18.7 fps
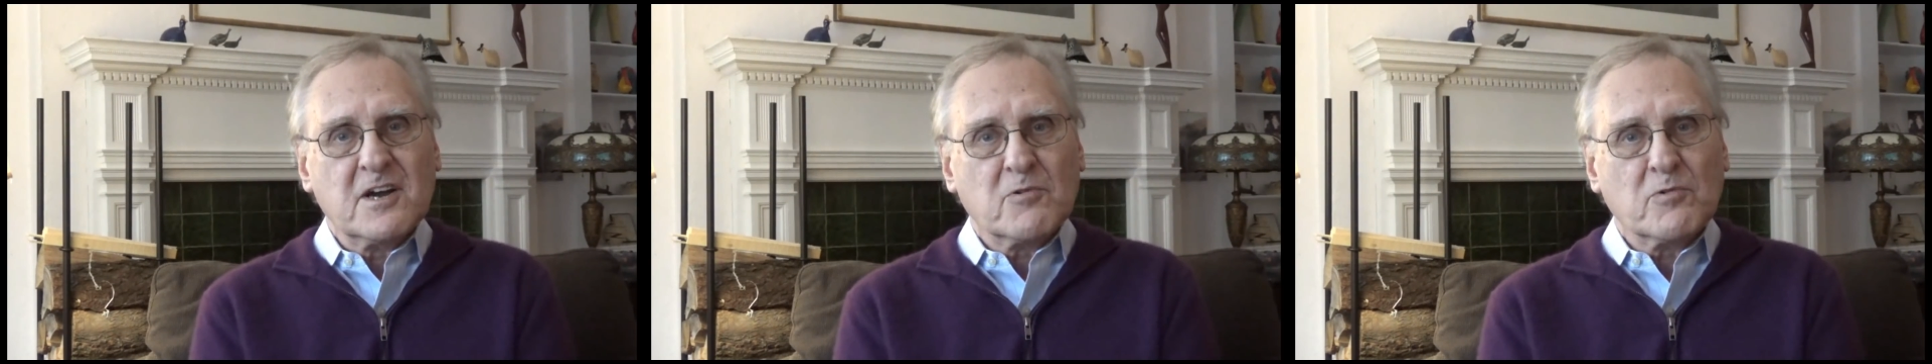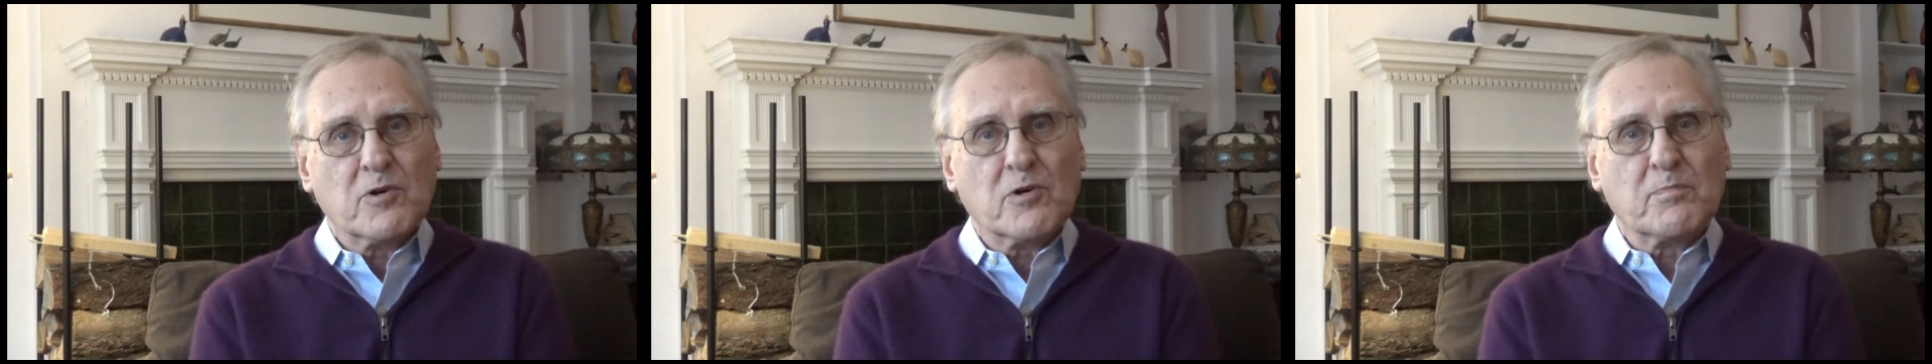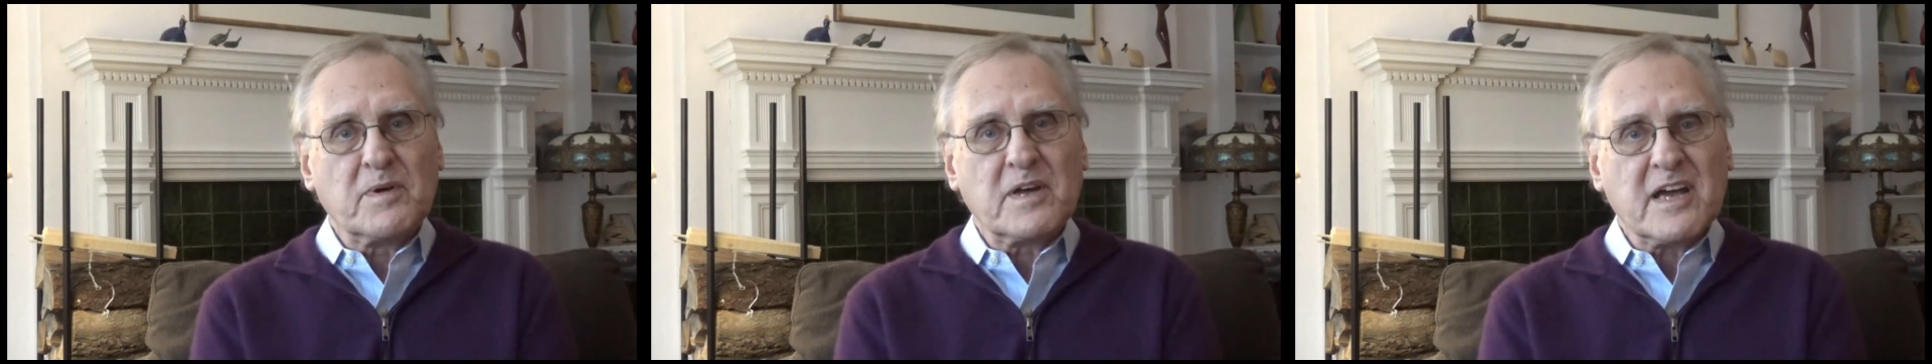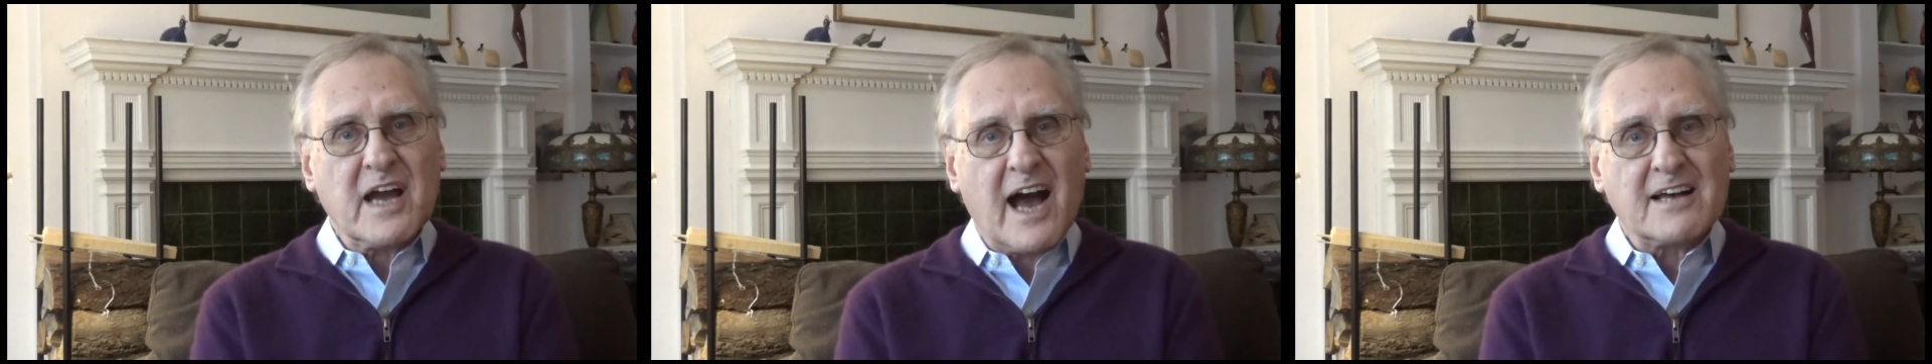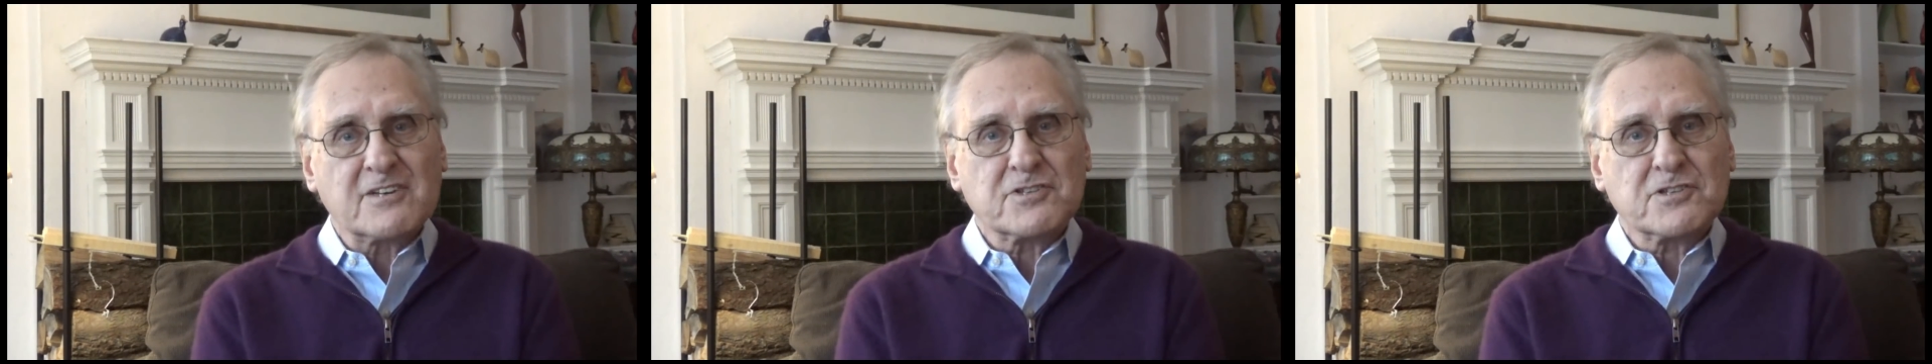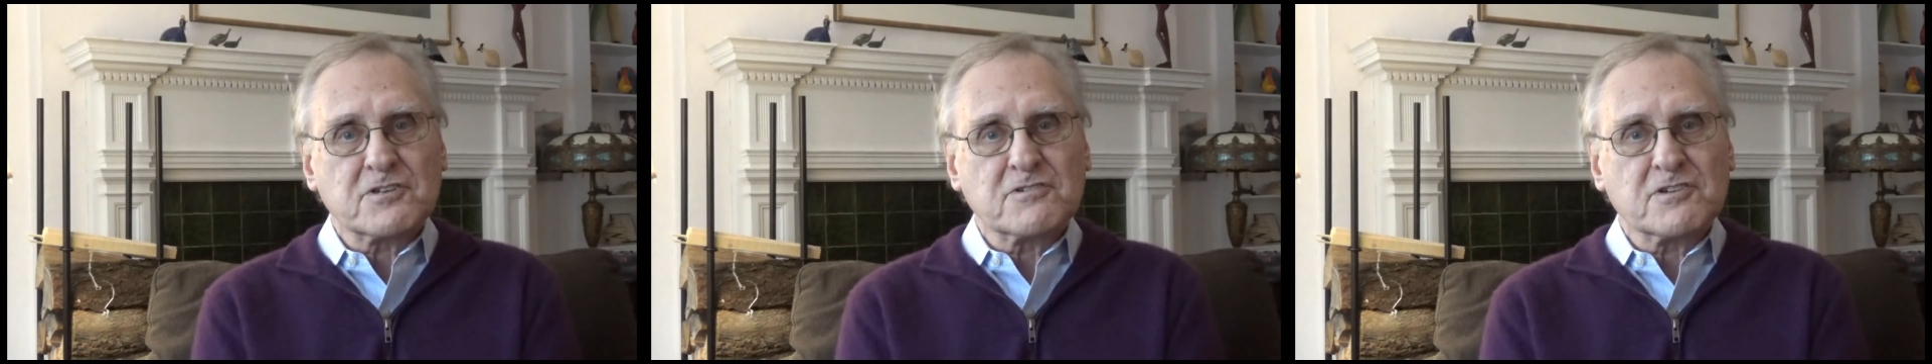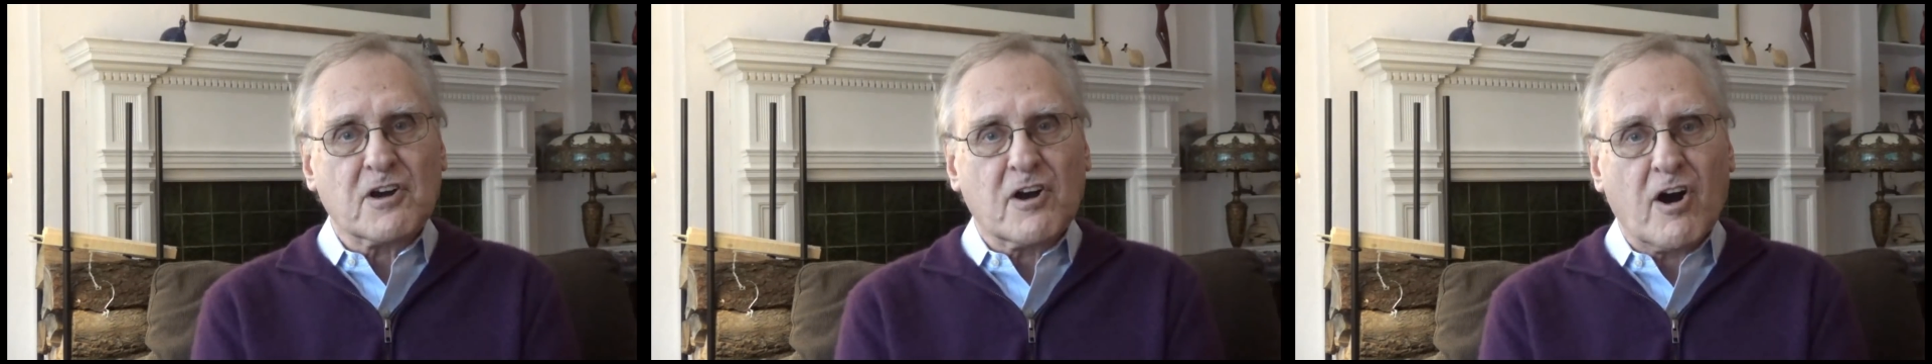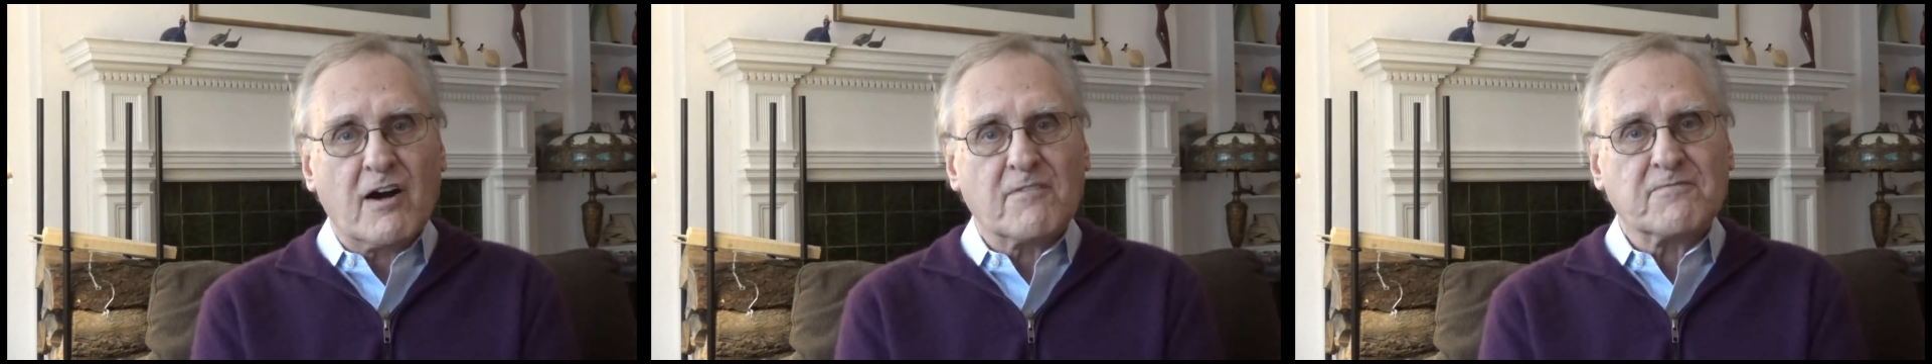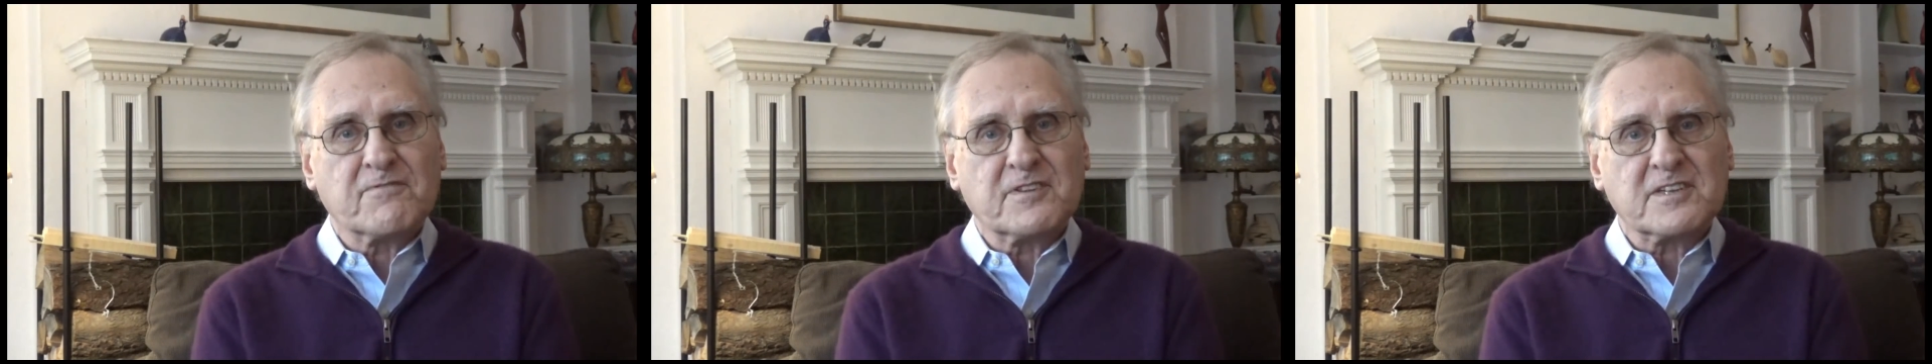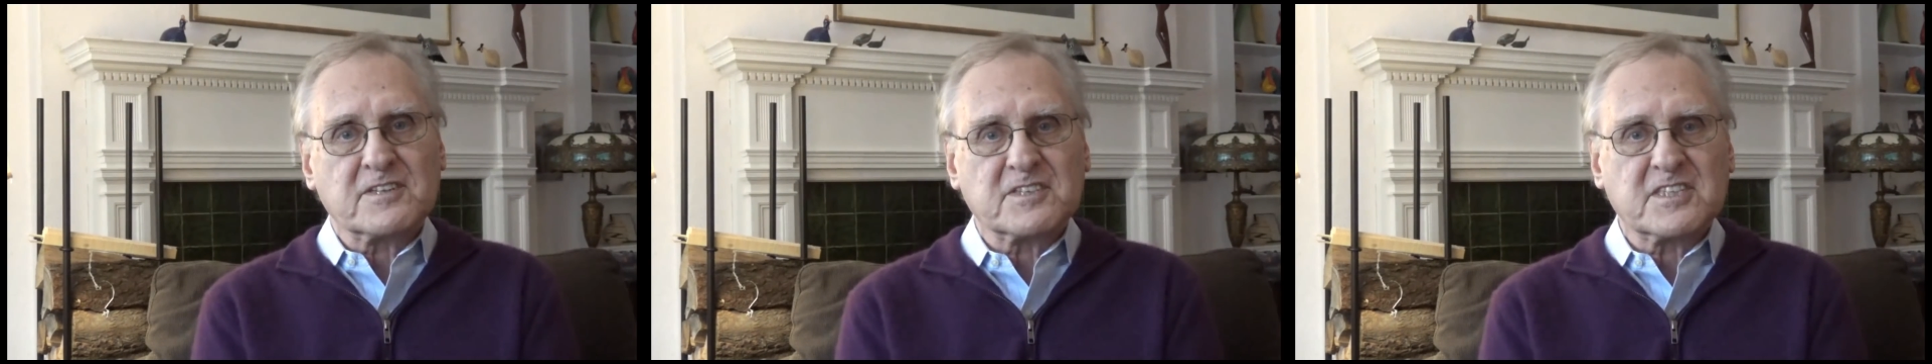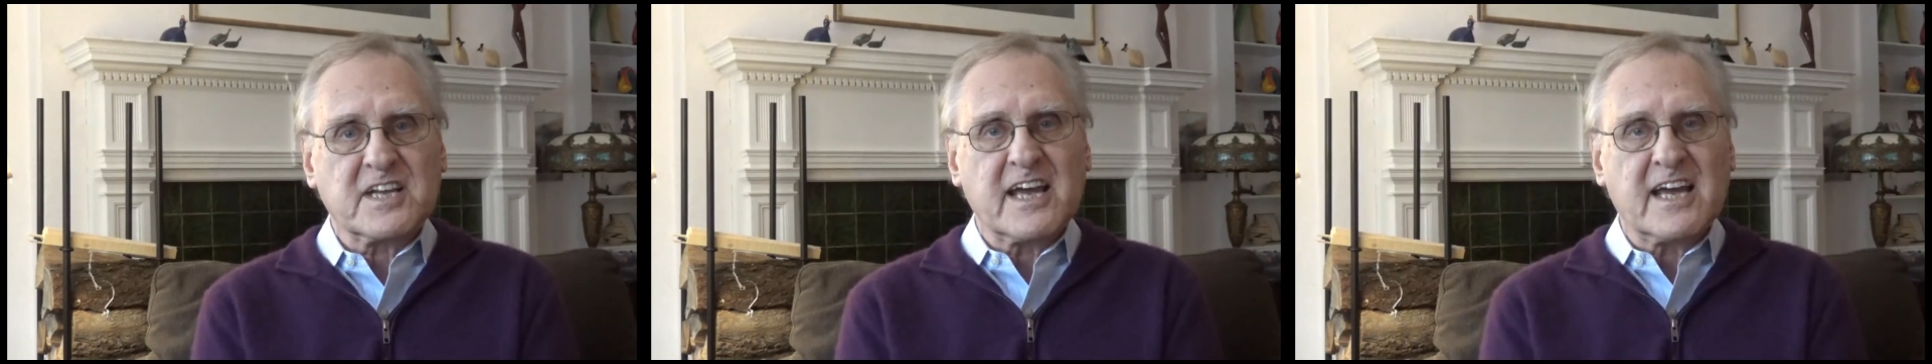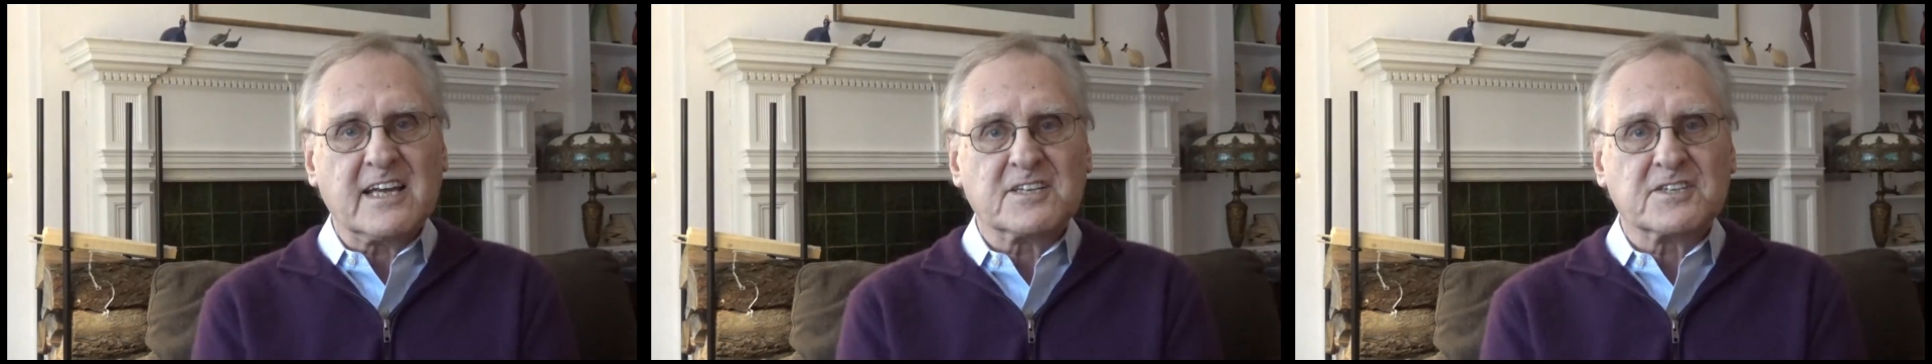will be ushered off the
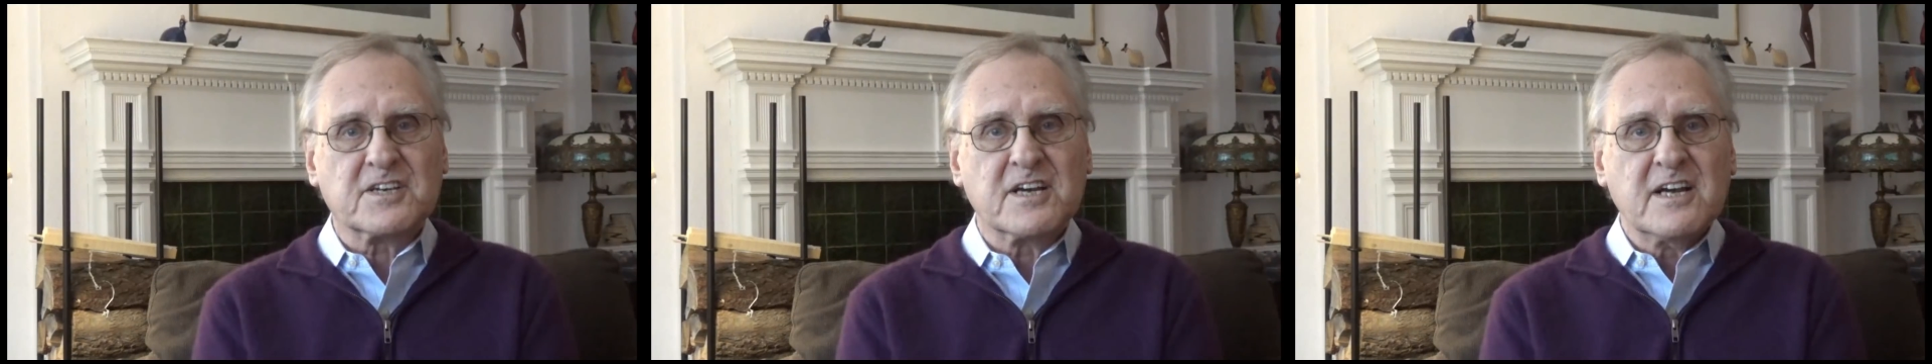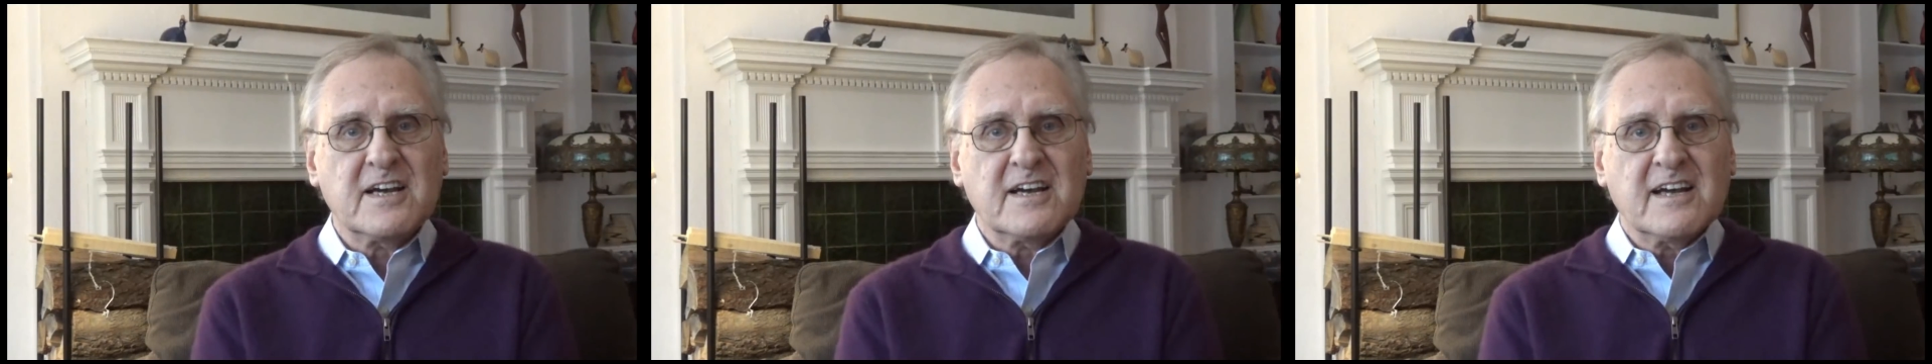stage